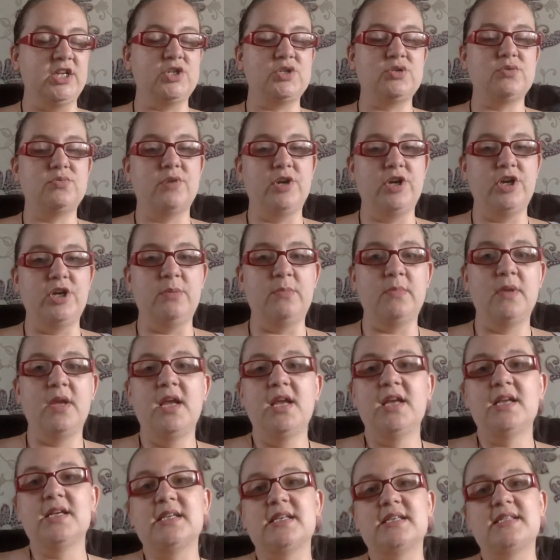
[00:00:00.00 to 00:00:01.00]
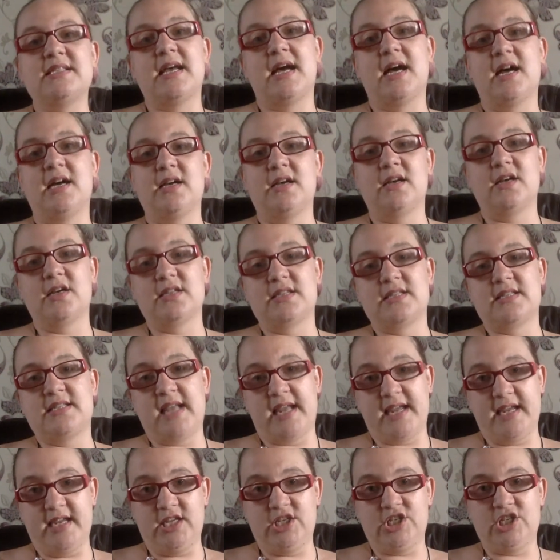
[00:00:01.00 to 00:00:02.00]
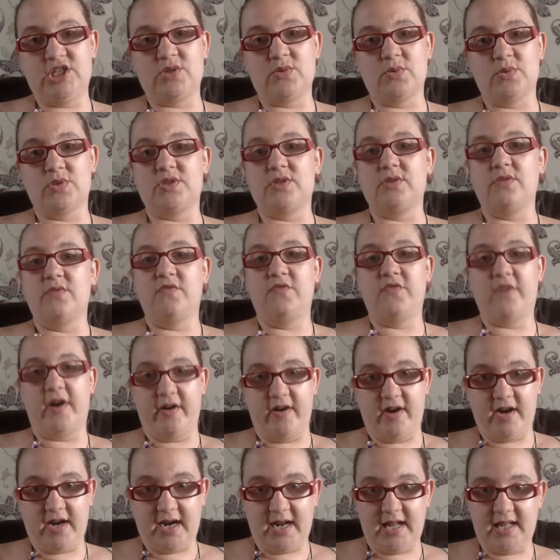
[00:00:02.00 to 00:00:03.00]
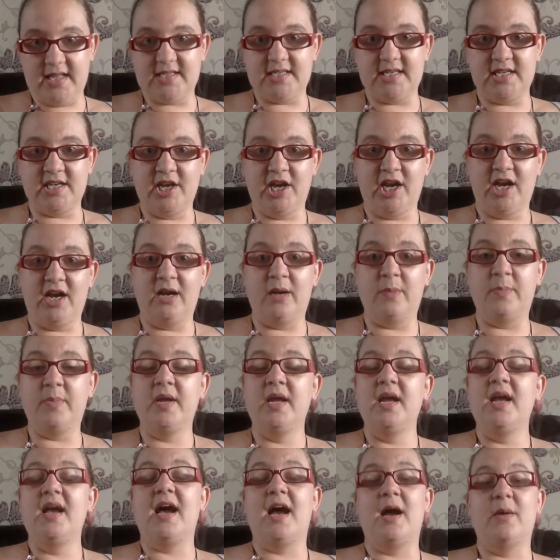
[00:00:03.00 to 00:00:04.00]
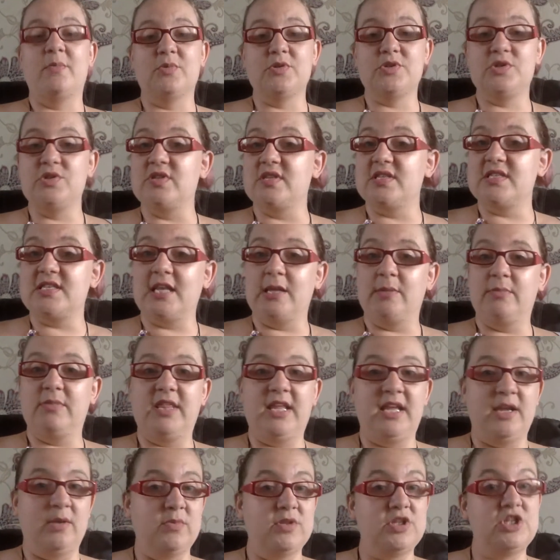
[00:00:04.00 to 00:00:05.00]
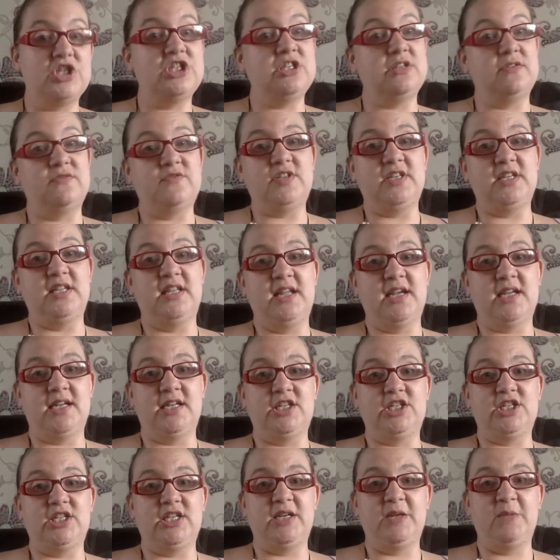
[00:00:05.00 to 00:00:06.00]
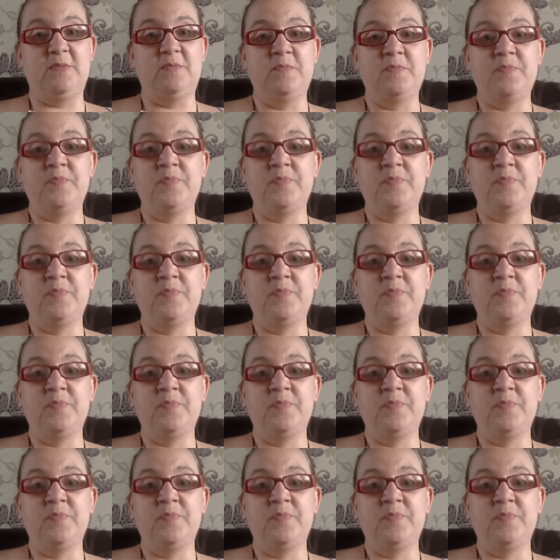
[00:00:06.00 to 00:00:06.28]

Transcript: room, because that sage is also a very cleansing herb, and will do the same thing with shifting the energy.